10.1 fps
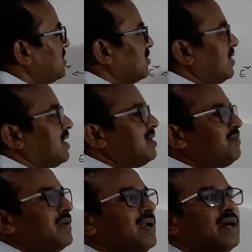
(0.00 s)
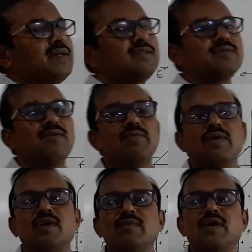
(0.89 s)
So electric field lines will be
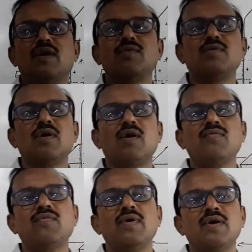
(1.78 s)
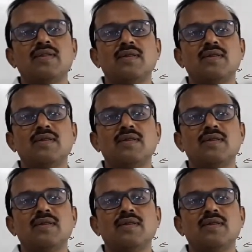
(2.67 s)
coming out of the